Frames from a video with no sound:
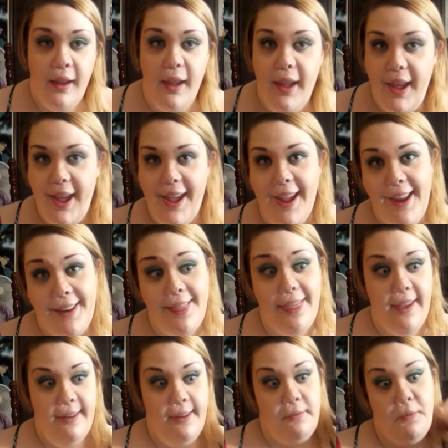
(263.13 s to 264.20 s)
And
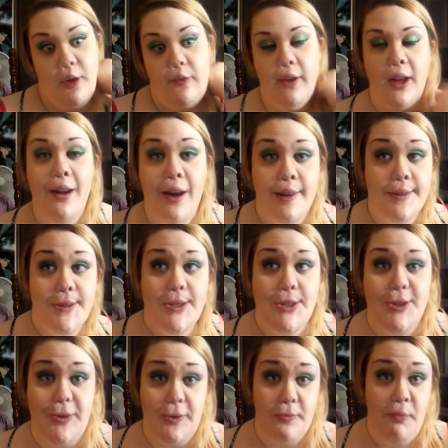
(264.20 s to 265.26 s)
then moving on
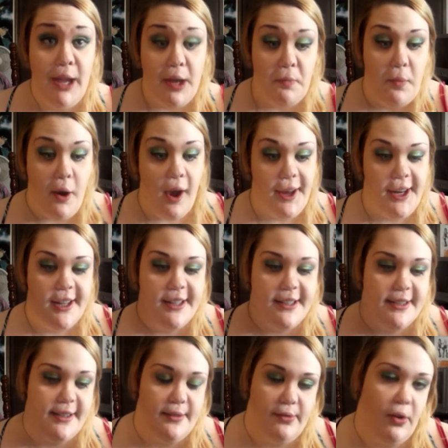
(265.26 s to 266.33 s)
to makeup products,
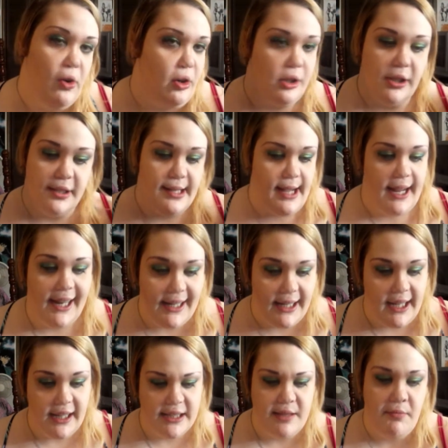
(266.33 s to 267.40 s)
of course, I had to
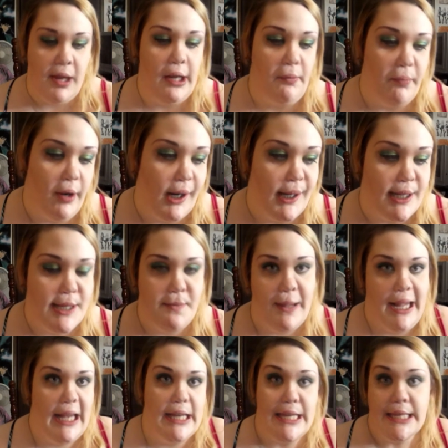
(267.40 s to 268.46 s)
get some makeup products
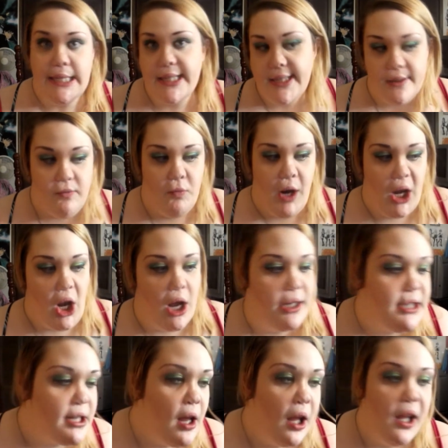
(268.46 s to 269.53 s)
because why not?
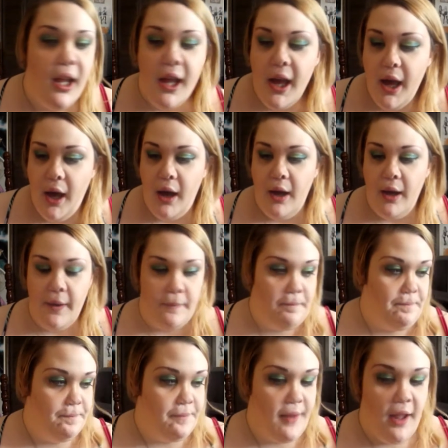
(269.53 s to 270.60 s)

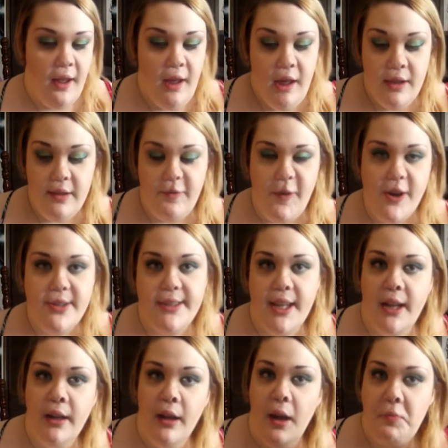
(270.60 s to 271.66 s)
Um, the first
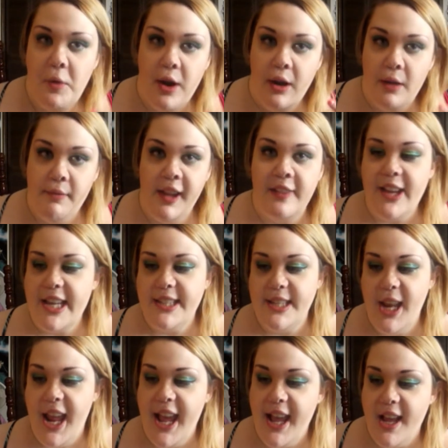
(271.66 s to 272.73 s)
thing I'm wearing on my face
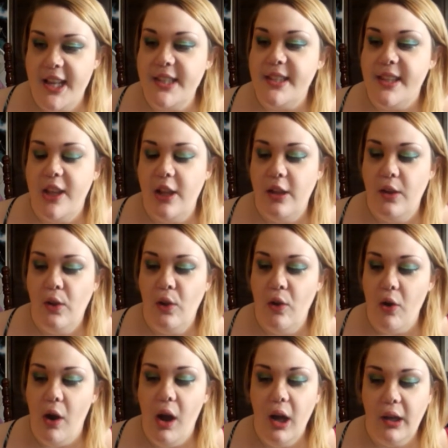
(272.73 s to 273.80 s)
today is the
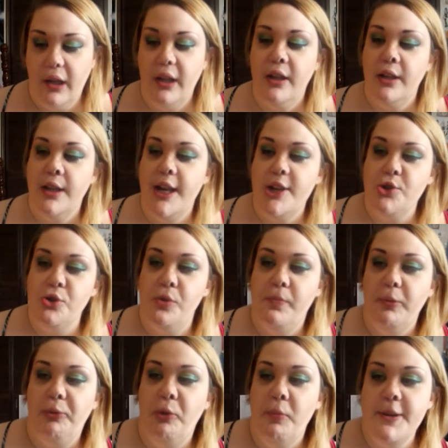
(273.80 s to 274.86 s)
Lorac Natural
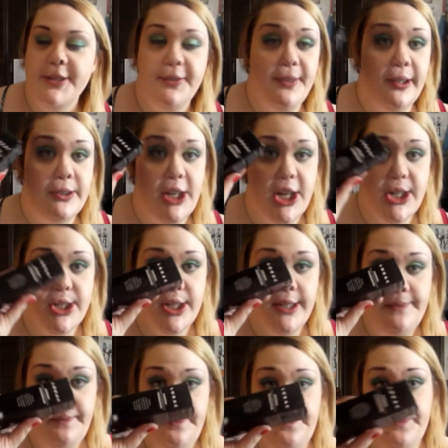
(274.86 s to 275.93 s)
Performance Foundation.